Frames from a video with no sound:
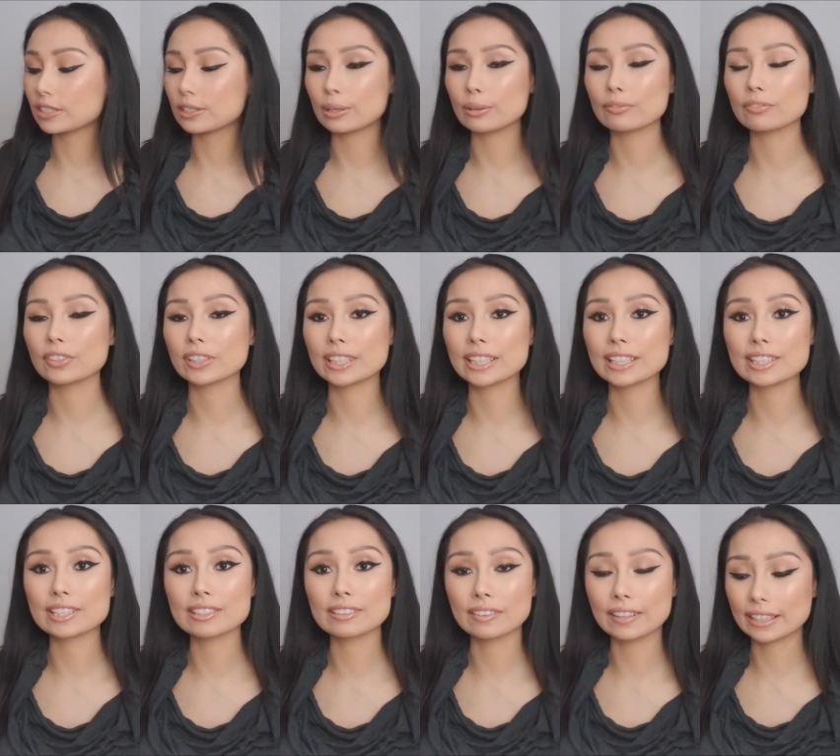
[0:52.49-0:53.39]
Don't forget
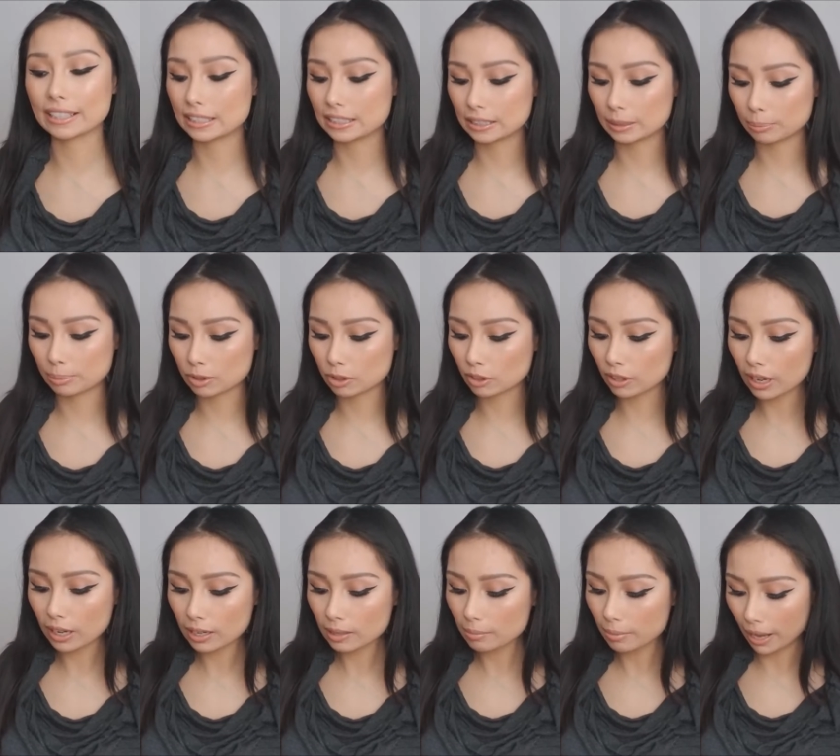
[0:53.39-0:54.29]
to like and
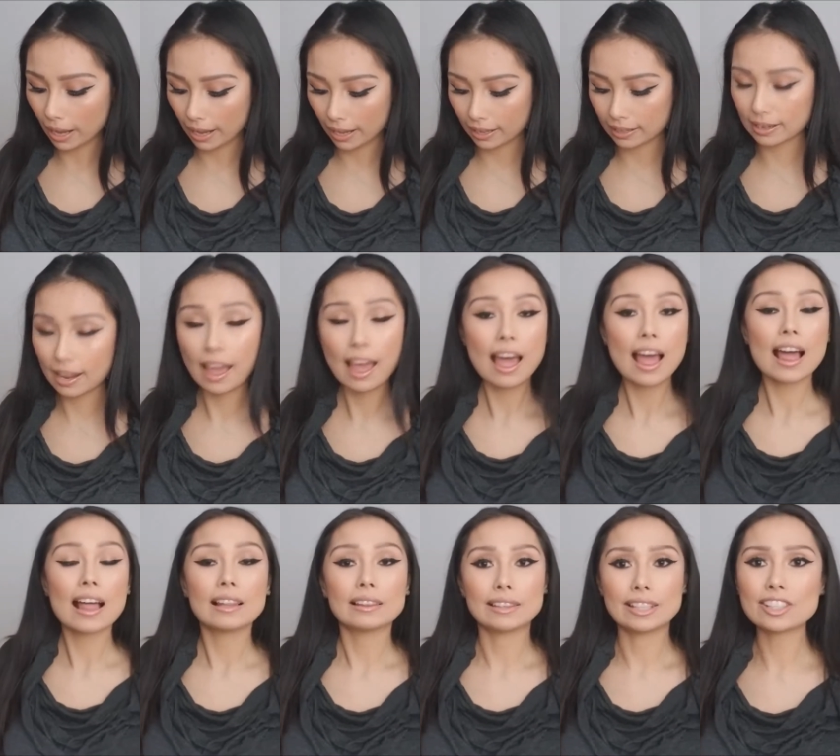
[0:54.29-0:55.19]
subscribe, and
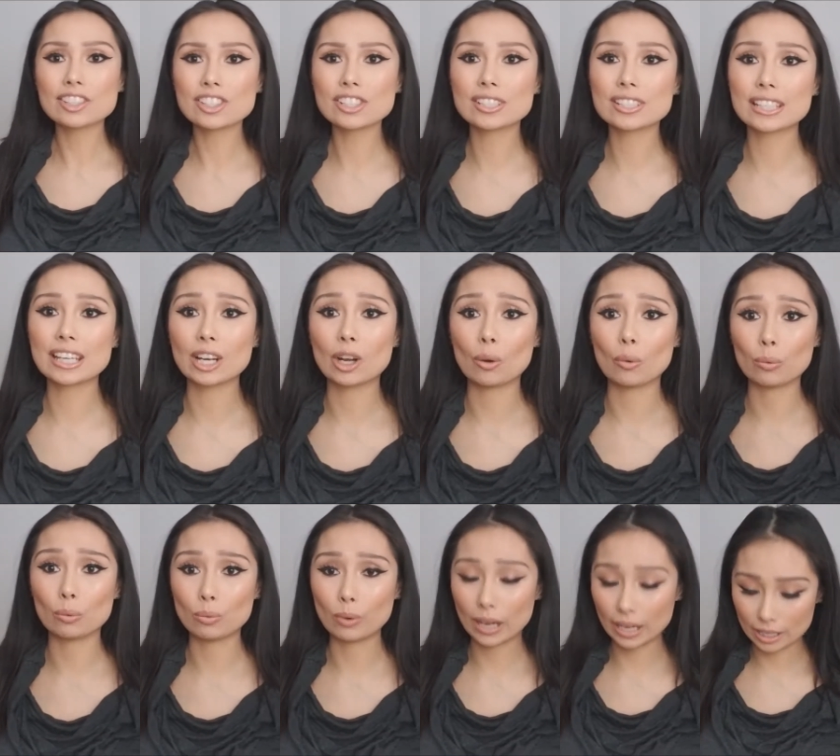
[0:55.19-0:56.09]
let's just get
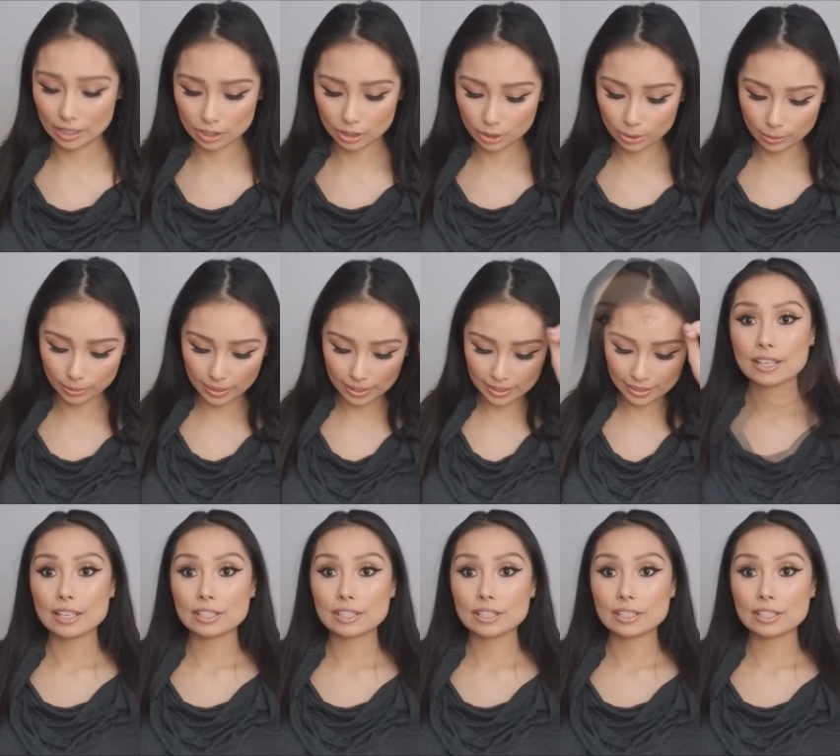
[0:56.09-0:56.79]
right into it.